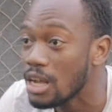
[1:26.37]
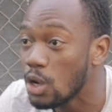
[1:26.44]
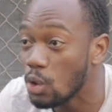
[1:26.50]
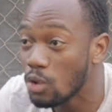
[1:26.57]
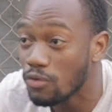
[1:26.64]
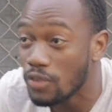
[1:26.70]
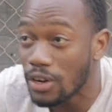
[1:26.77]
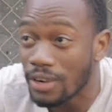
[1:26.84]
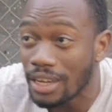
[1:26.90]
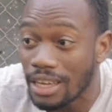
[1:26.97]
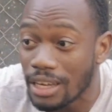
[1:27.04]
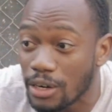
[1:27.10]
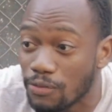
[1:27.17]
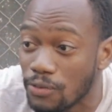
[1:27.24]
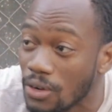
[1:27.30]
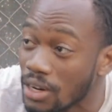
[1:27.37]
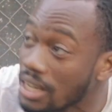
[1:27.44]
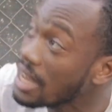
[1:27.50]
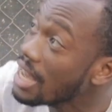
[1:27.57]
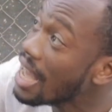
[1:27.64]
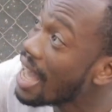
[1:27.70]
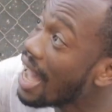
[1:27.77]
Look very
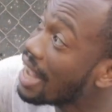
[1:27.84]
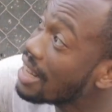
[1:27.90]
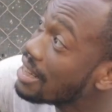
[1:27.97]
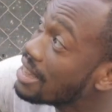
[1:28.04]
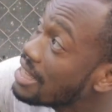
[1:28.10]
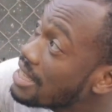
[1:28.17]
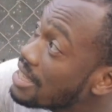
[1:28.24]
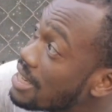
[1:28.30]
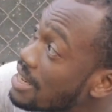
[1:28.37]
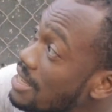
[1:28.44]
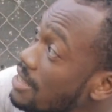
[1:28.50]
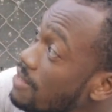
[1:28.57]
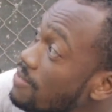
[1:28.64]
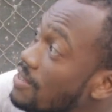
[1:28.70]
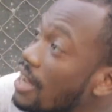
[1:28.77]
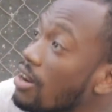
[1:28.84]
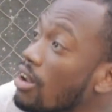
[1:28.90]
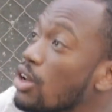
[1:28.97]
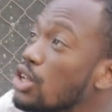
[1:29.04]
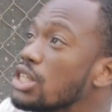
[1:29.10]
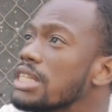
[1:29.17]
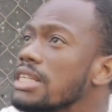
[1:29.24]
carefully at these leaves and
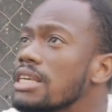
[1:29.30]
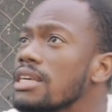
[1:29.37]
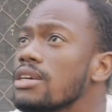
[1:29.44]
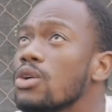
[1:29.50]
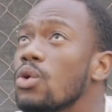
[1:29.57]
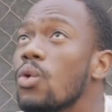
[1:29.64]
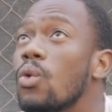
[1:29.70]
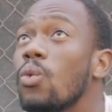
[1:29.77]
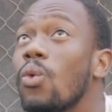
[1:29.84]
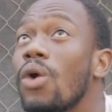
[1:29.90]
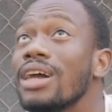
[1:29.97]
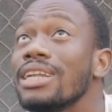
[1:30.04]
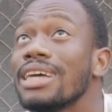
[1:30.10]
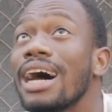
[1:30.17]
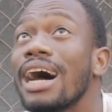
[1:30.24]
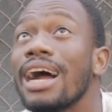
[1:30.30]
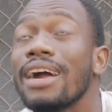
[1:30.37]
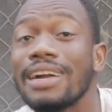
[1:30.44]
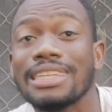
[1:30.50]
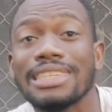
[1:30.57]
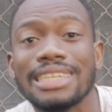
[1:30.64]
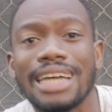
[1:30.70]
see what
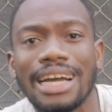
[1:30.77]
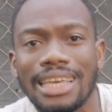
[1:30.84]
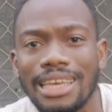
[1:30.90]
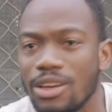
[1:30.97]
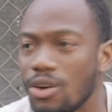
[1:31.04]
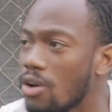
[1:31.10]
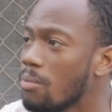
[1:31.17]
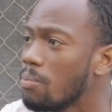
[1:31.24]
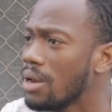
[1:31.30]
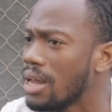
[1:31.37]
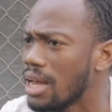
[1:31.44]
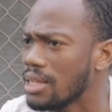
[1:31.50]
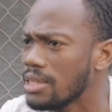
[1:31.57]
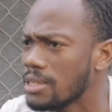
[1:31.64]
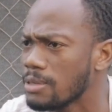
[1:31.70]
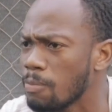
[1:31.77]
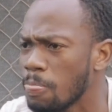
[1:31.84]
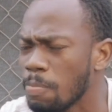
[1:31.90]
are attacking our plants.